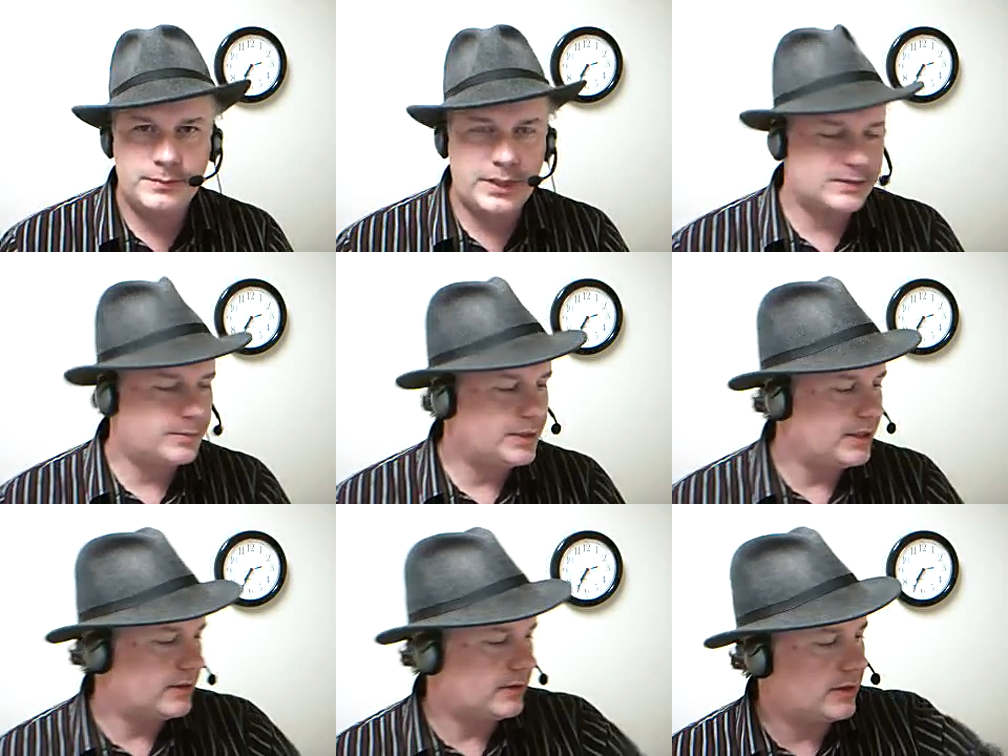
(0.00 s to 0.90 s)
Possibly
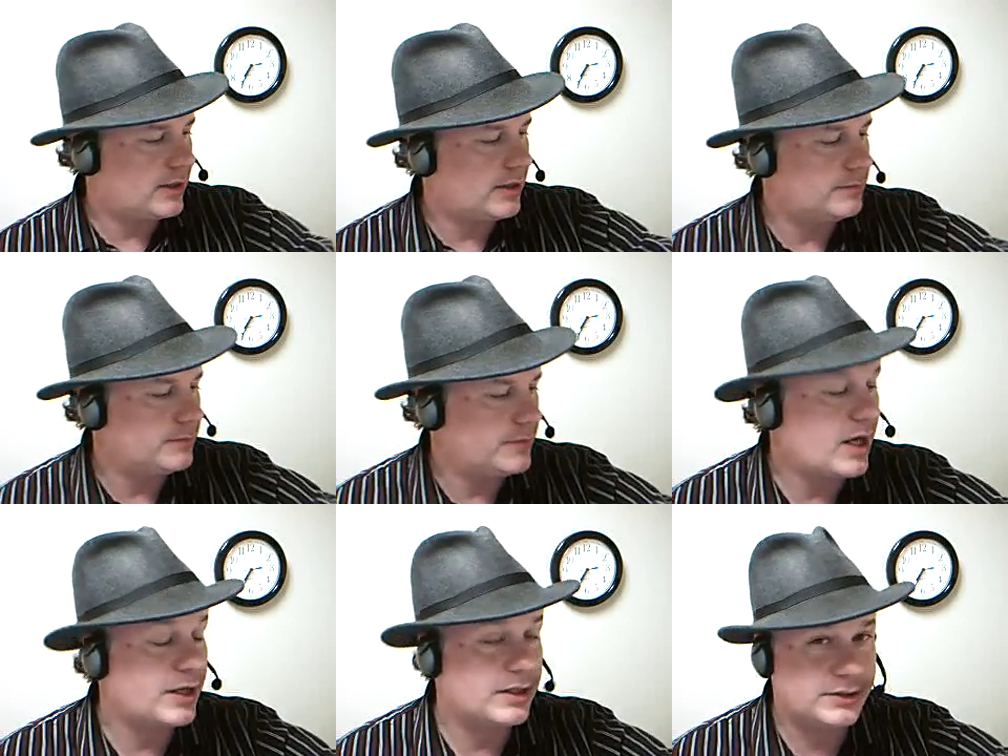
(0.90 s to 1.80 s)
a little
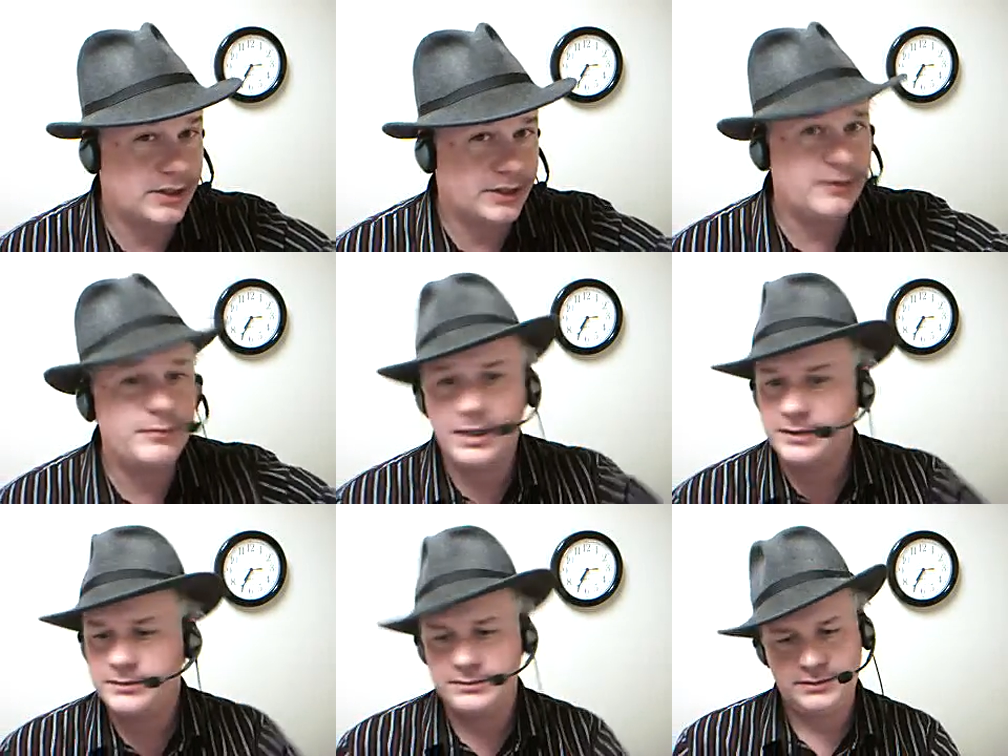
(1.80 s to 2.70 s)
non-constructive,
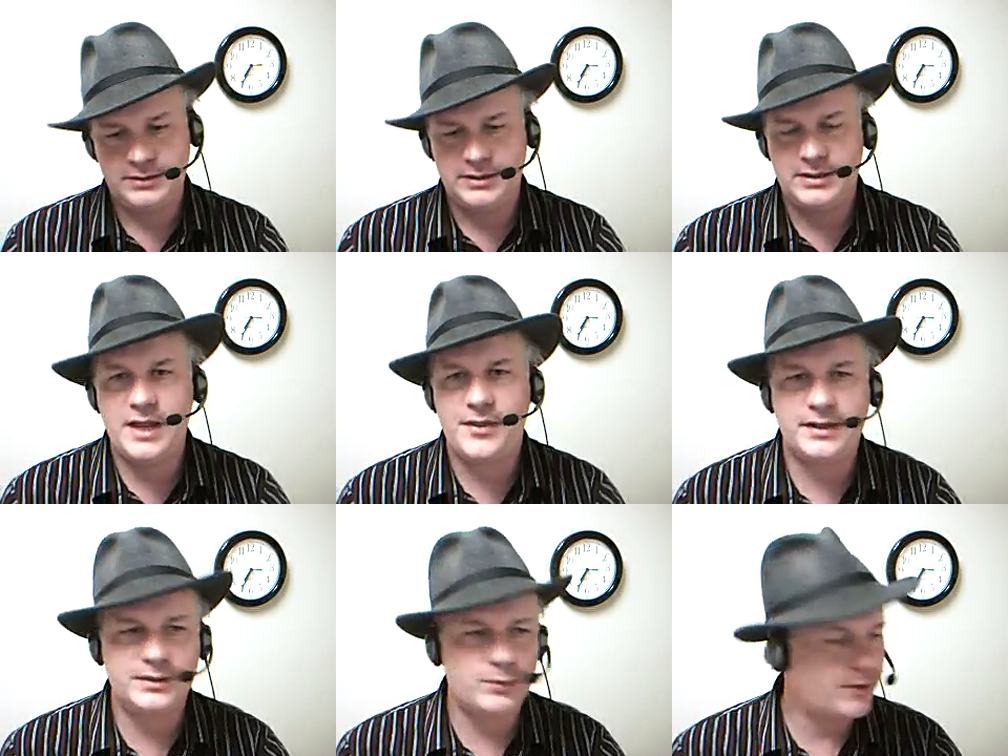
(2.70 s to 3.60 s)
but
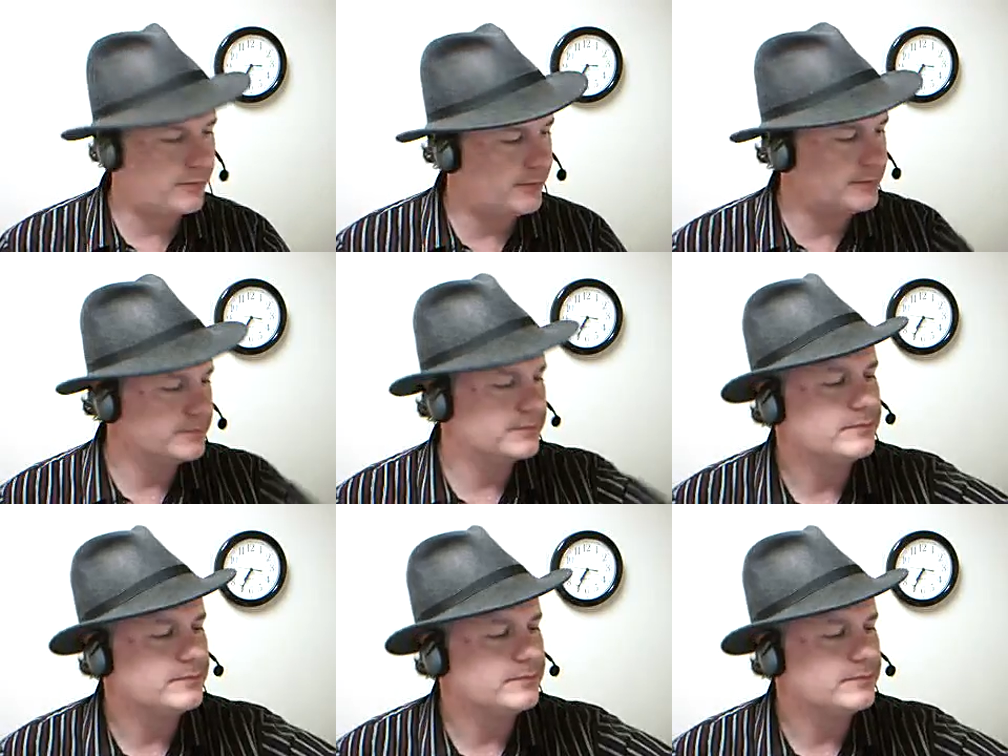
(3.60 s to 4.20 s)
nonetheless wonderful.